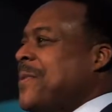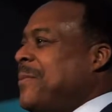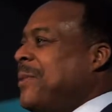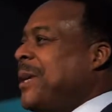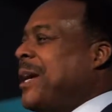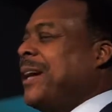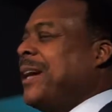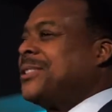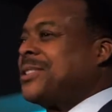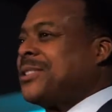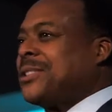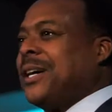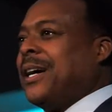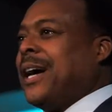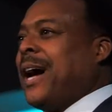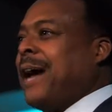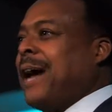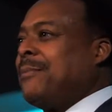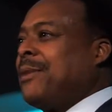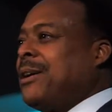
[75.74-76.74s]
Because
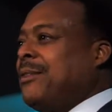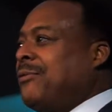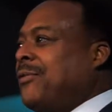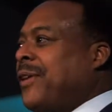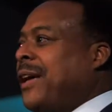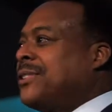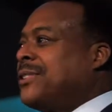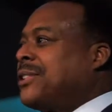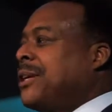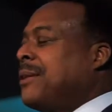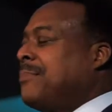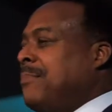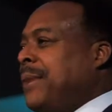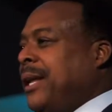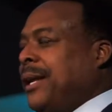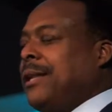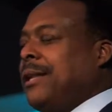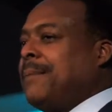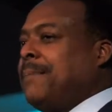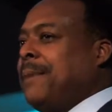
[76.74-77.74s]
I'm convinced that
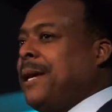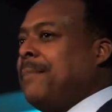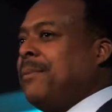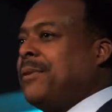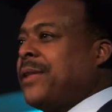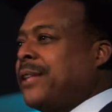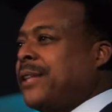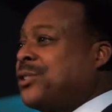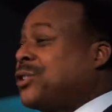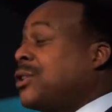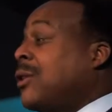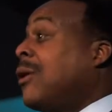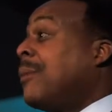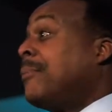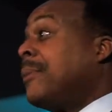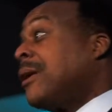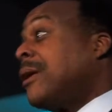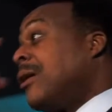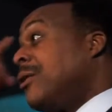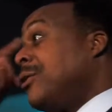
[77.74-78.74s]
many of the people that show up
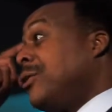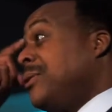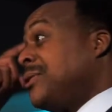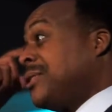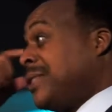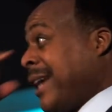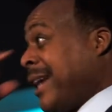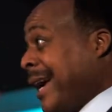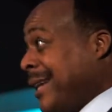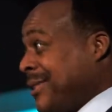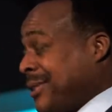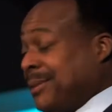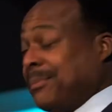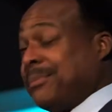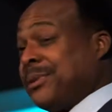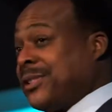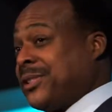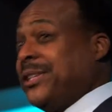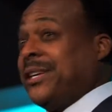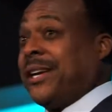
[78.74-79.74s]
in our newscasts, in
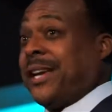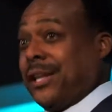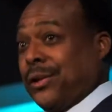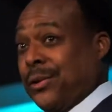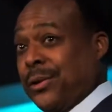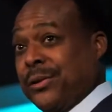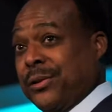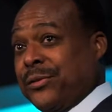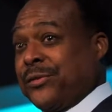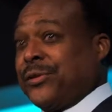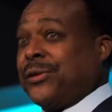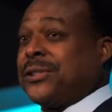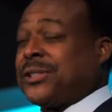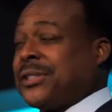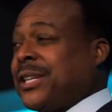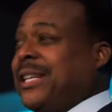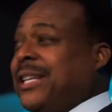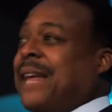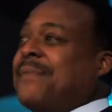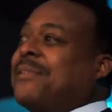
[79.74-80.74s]
particular in the first
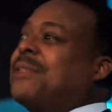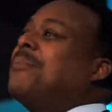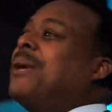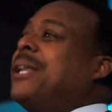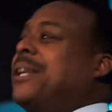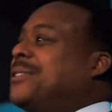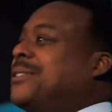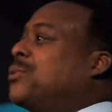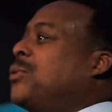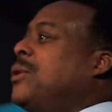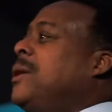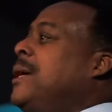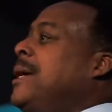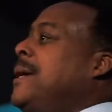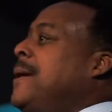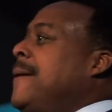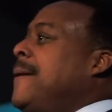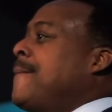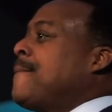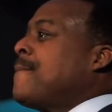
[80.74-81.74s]
11 minutes,
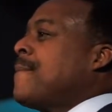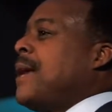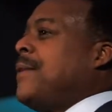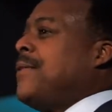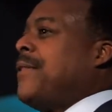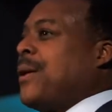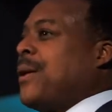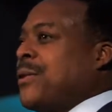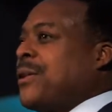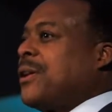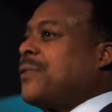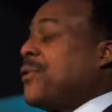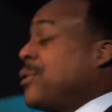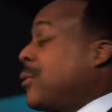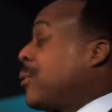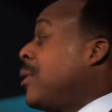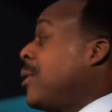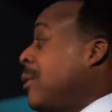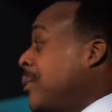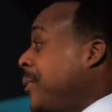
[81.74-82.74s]
they are there for
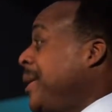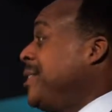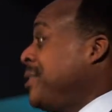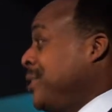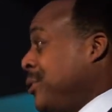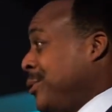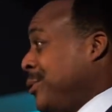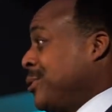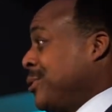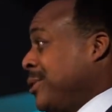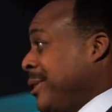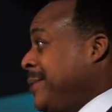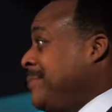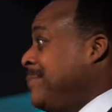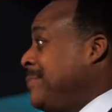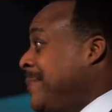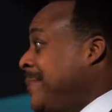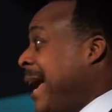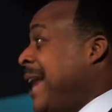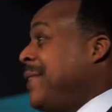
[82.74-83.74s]
the wrong reason usually.
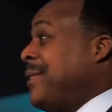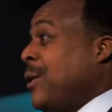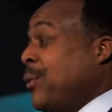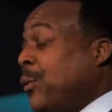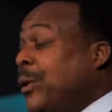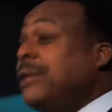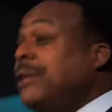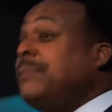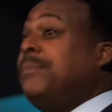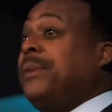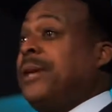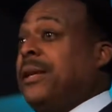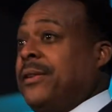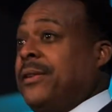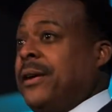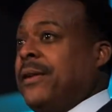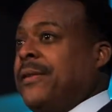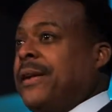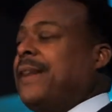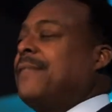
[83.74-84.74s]
And they wouldn't be
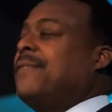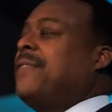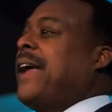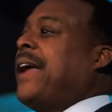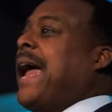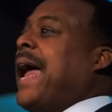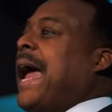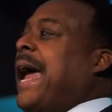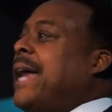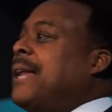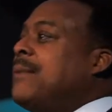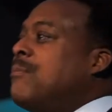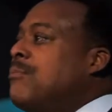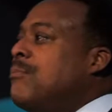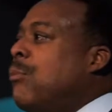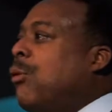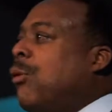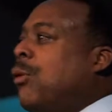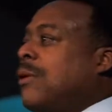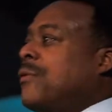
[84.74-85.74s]
there if they had
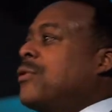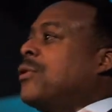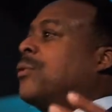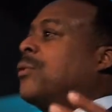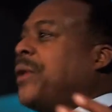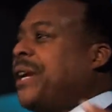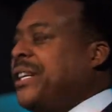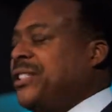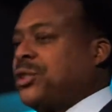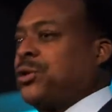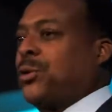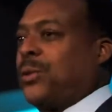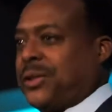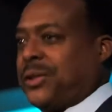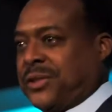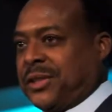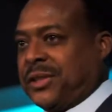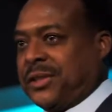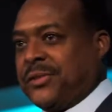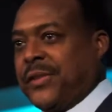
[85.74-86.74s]
more of the
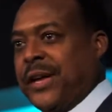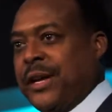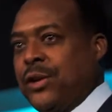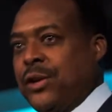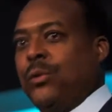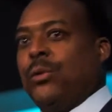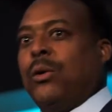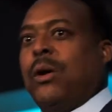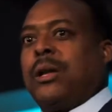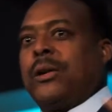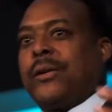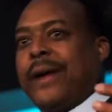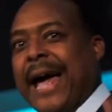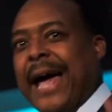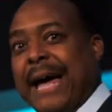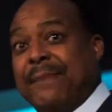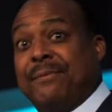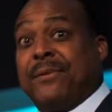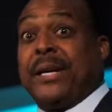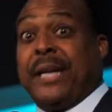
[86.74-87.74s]
resources that you all are
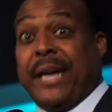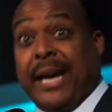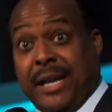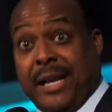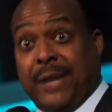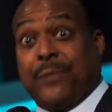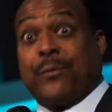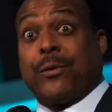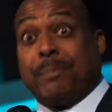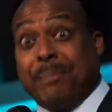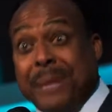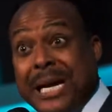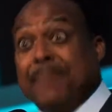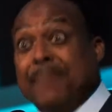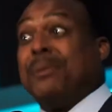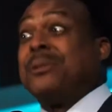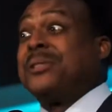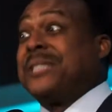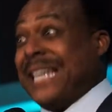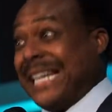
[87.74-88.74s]
advocating for
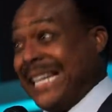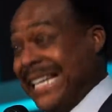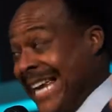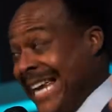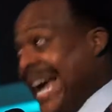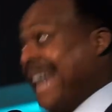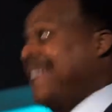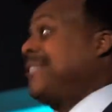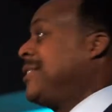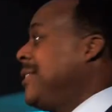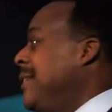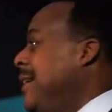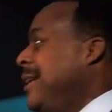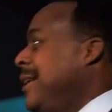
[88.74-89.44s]
people to get.